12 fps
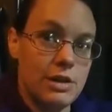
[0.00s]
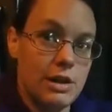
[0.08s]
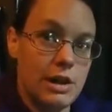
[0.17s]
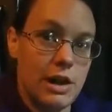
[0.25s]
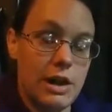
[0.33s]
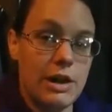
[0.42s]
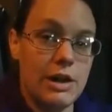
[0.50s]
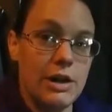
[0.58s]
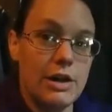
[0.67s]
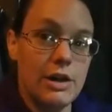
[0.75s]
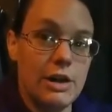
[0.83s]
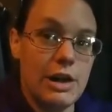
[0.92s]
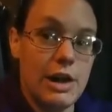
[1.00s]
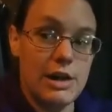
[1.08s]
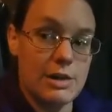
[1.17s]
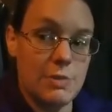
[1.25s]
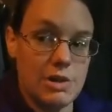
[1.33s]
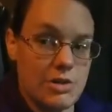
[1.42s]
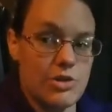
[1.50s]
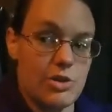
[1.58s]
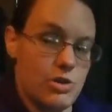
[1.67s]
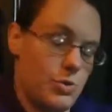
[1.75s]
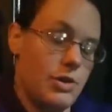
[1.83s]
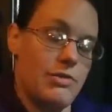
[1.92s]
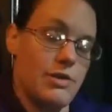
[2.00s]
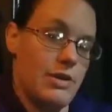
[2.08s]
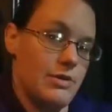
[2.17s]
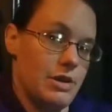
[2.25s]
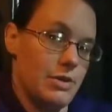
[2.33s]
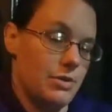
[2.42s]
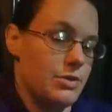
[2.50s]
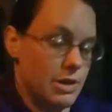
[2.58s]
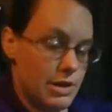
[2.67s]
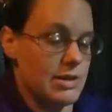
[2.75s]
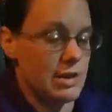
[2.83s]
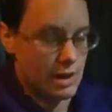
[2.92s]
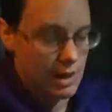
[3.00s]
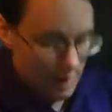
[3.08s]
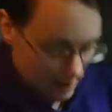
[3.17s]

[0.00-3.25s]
in here, it's potentially 25 in that cooler. It's gonna ice.